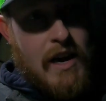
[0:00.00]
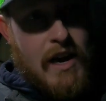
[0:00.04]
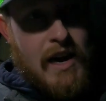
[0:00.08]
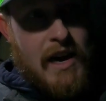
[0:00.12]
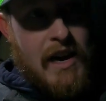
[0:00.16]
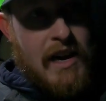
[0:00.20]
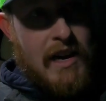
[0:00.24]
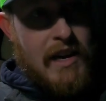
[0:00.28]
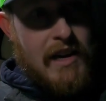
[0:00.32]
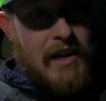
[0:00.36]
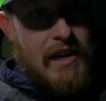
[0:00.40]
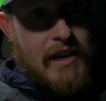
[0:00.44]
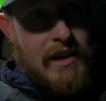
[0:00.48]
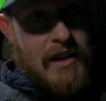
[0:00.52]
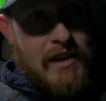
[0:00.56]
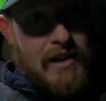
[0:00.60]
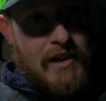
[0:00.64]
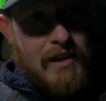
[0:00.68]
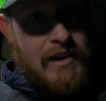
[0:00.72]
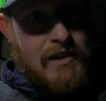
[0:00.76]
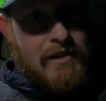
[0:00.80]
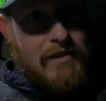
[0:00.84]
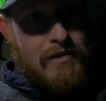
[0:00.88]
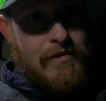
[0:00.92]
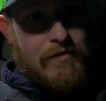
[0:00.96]
and
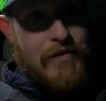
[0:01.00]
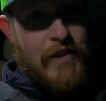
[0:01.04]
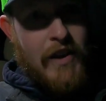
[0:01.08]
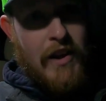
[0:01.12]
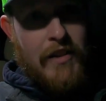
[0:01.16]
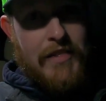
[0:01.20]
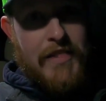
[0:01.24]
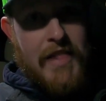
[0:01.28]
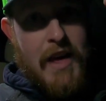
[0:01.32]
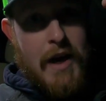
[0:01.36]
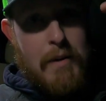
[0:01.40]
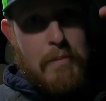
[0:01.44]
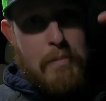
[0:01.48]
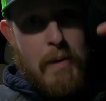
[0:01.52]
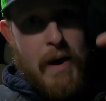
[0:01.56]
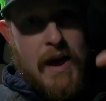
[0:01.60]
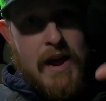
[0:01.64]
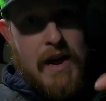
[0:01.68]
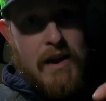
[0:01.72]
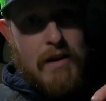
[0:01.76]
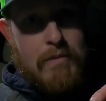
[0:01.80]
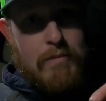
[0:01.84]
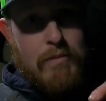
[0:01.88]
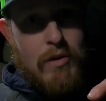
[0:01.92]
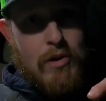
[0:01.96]
felt that
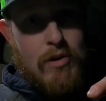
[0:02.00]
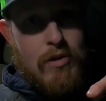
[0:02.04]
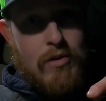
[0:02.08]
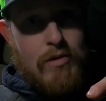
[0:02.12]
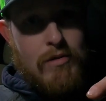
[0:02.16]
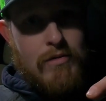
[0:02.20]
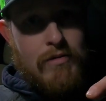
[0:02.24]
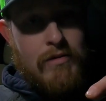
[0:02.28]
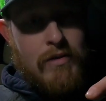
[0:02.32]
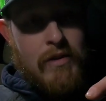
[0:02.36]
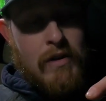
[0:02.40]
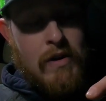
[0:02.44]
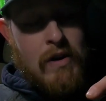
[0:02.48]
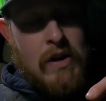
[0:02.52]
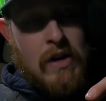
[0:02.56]
pan move,